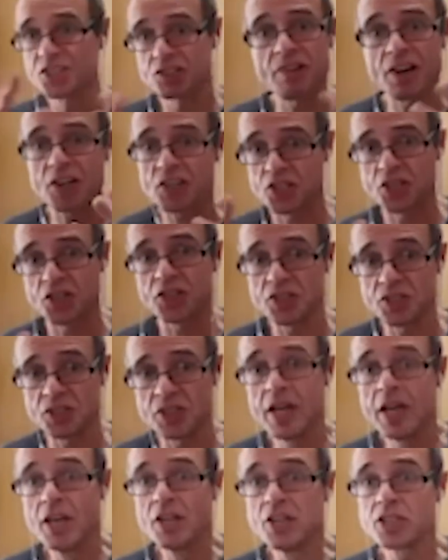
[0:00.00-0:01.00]
structures,
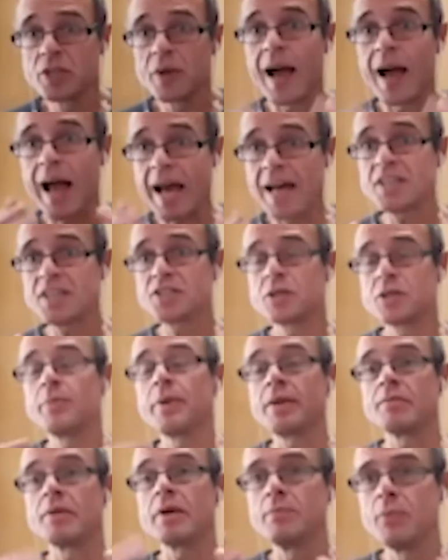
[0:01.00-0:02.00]
so it has to
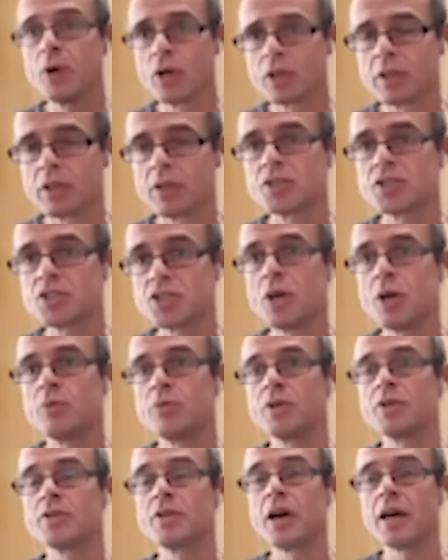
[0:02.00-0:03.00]
be remodeled so
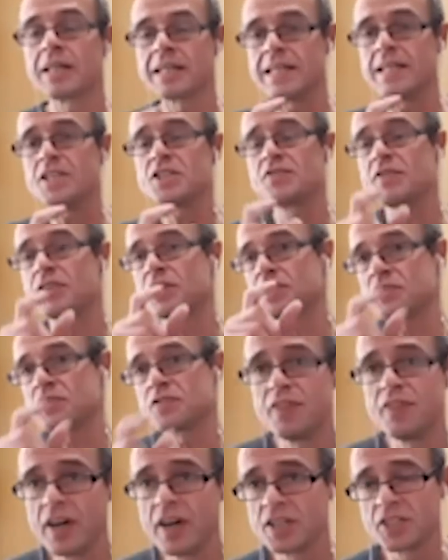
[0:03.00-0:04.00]
that, at least for this
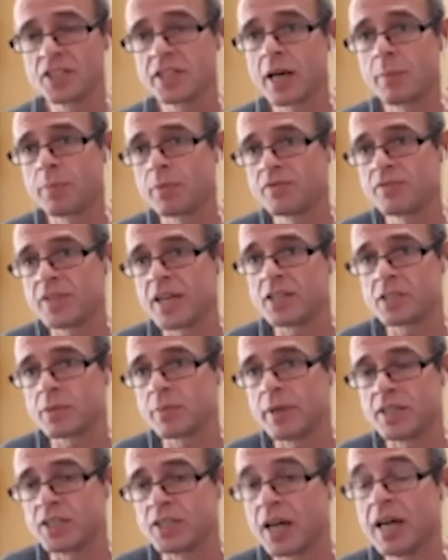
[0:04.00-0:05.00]
first couple of
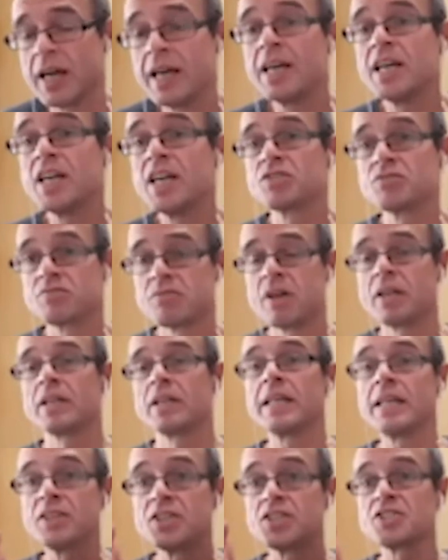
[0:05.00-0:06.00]
centimetre, it's
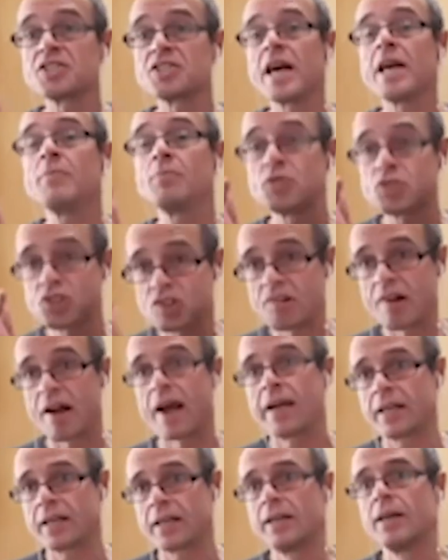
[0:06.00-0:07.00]
running in the same
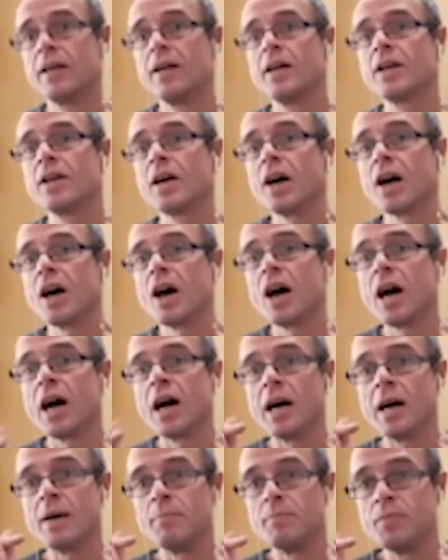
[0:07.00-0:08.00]
track
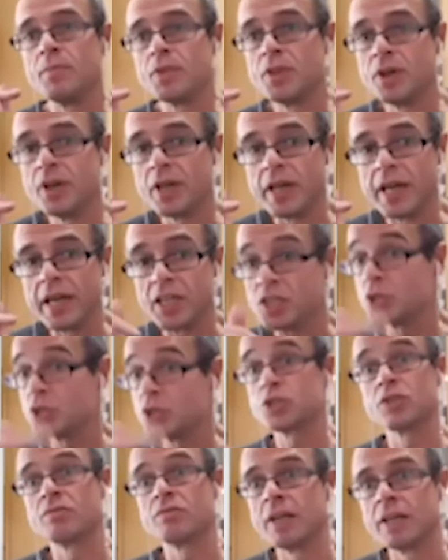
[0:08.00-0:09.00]
um, that it
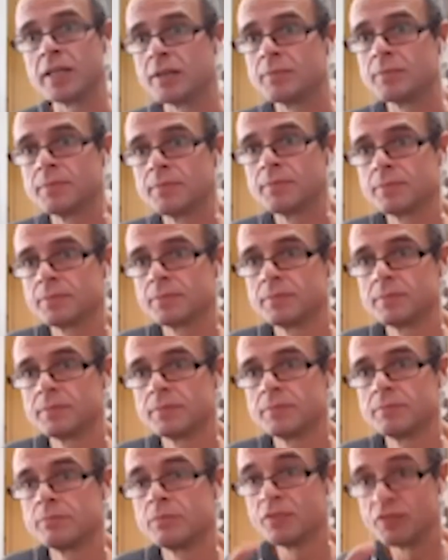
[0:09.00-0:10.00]
used to run in
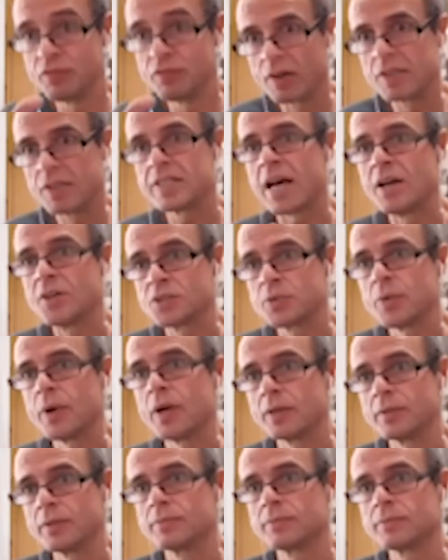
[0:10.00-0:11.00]
before mm-hmm. it
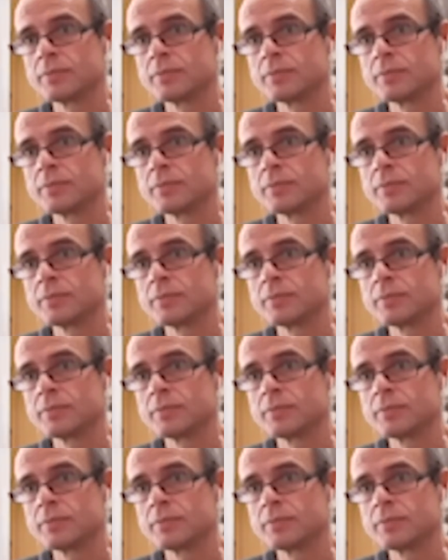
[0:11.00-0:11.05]
downswung.